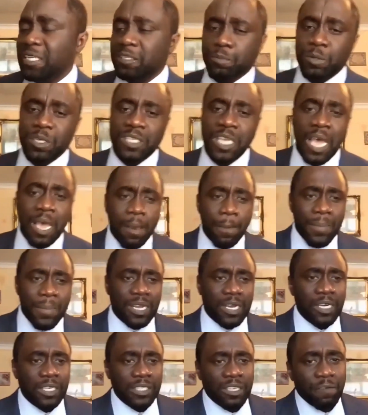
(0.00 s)
was
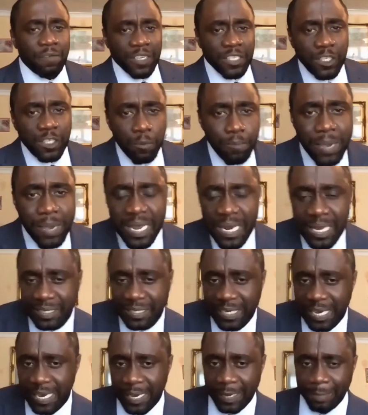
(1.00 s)
because of his
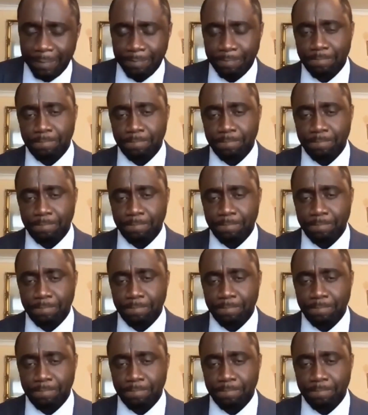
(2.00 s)
humility.